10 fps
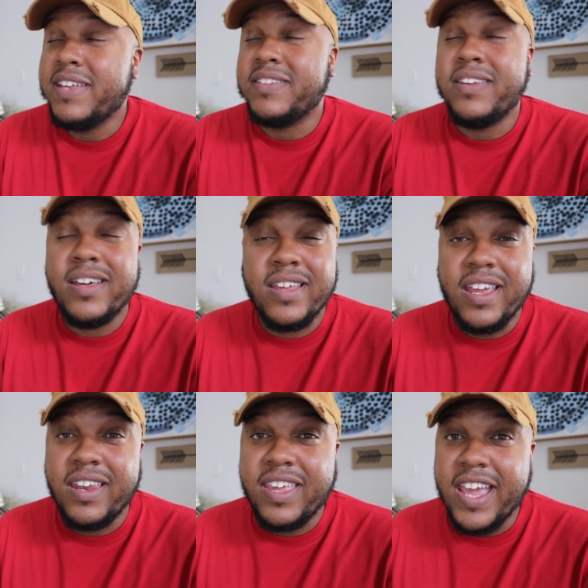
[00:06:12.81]
is another
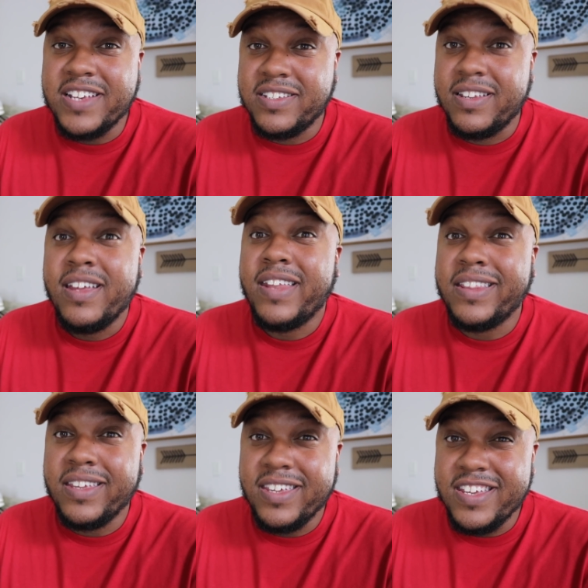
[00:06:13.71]
indication
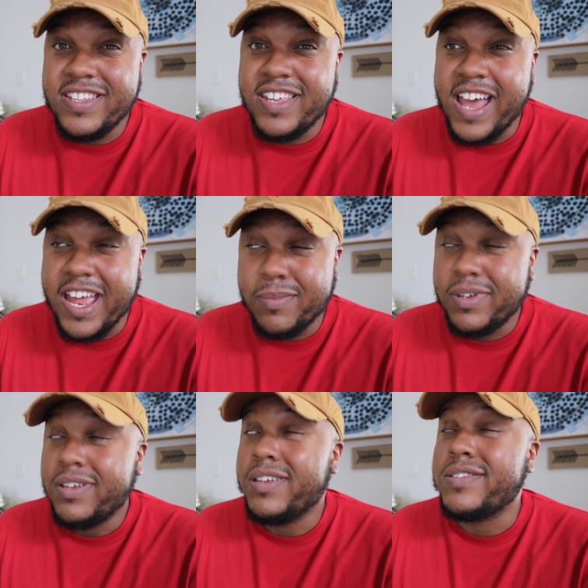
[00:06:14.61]
that the Yeezy hype
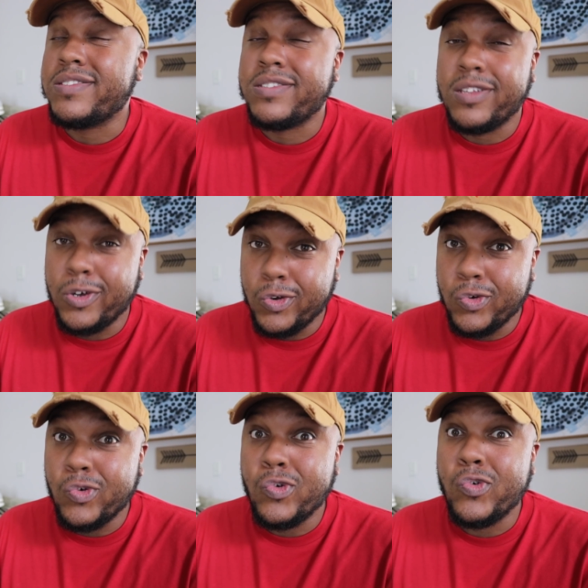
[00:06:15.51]
is
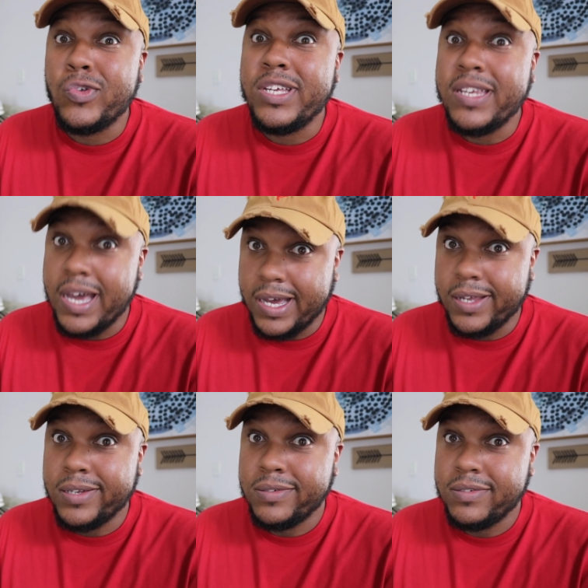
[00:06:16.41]
slowly
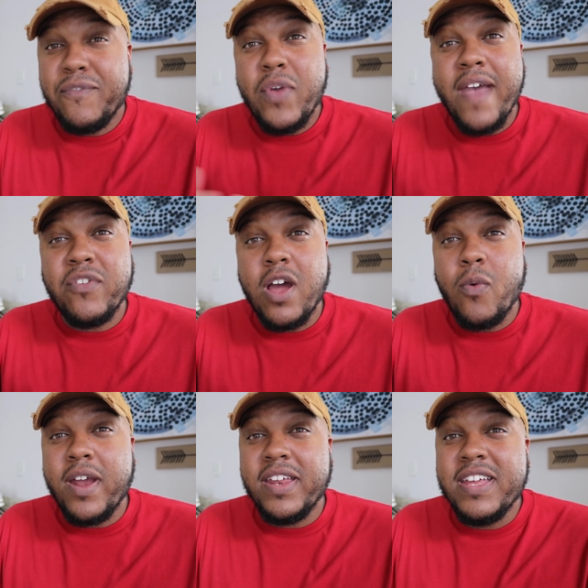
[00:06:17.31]
dying. If you haven't
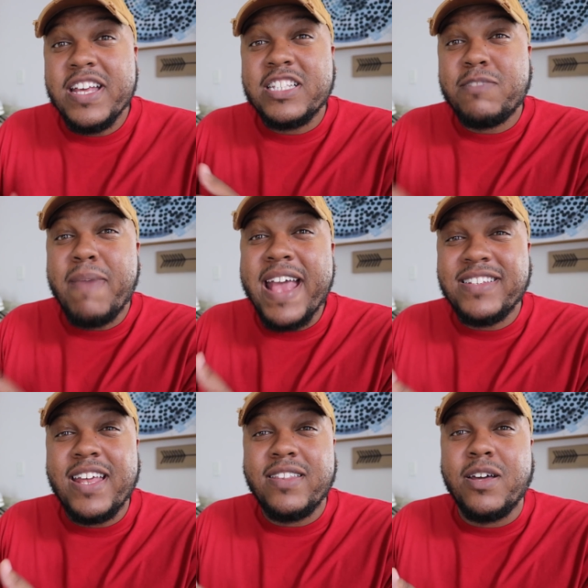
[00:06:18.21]
already,
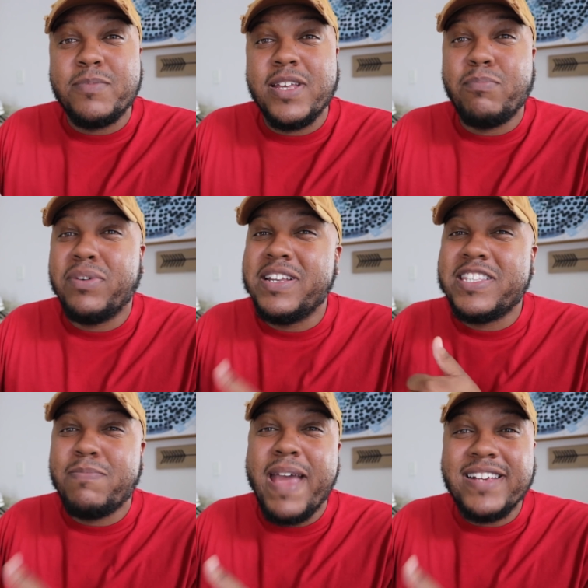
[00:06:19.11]
smash that thumbs up button,
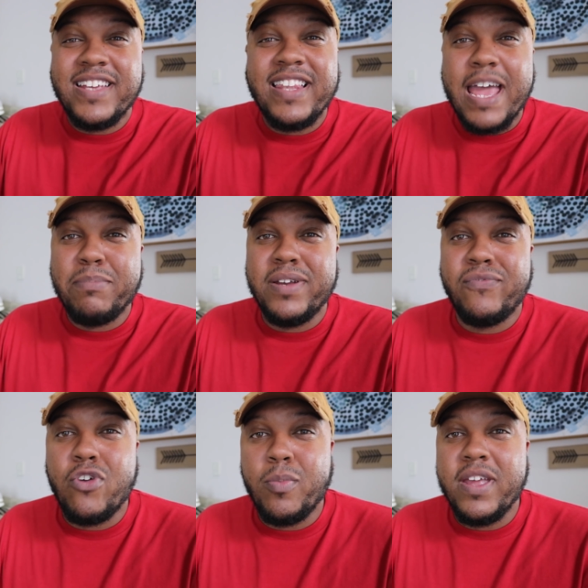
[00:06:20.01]
smash that like button
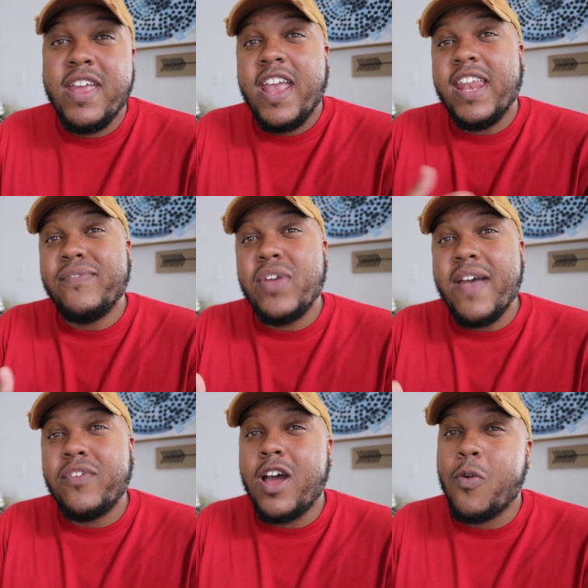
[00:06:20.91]
for me, and if you
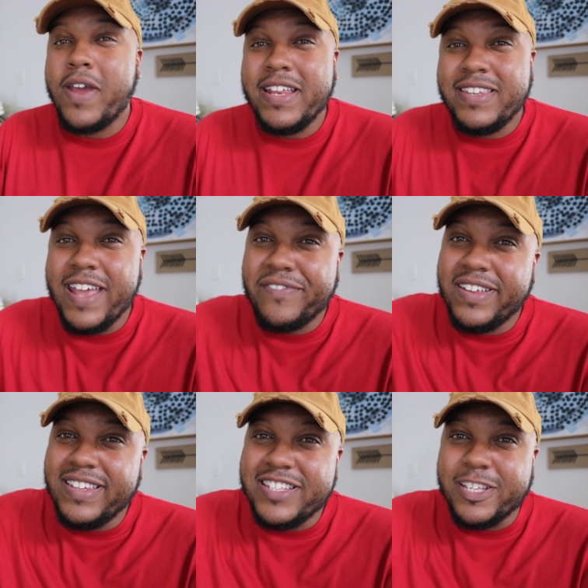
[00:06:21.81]
haven't already,
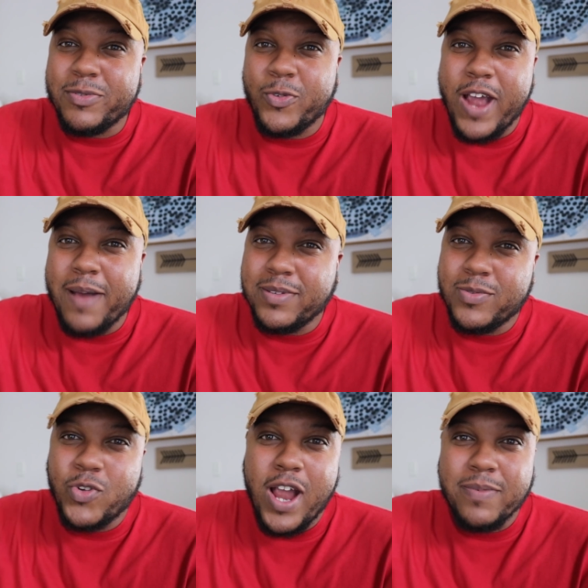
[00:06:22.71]
definitely subscribe,
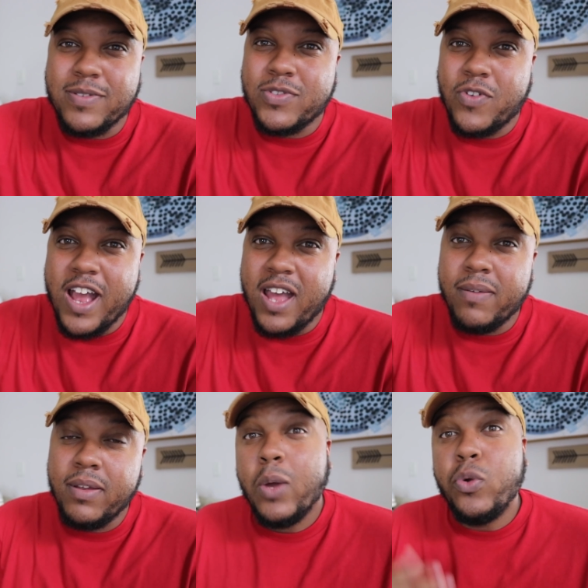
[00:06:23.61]
subscribe,
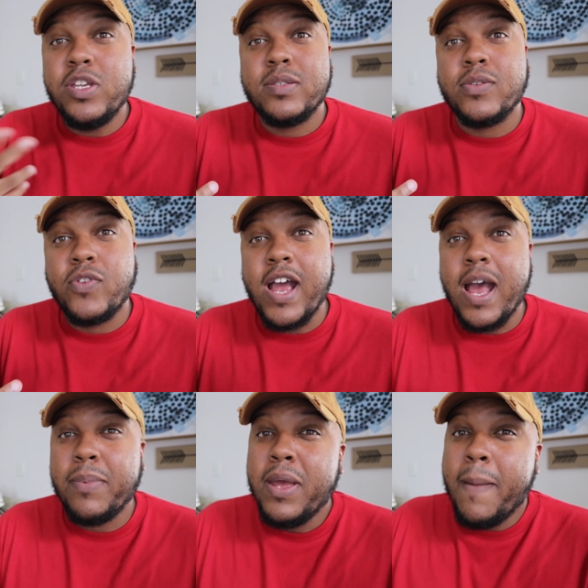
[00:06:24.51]
subscribe. And when you
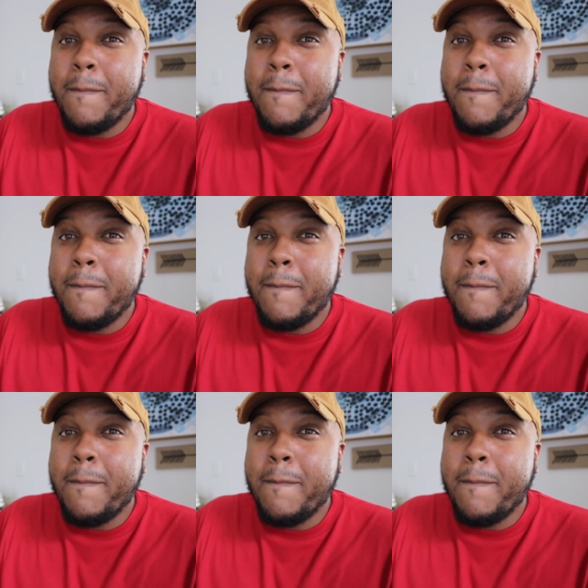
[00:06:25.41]
subscribe,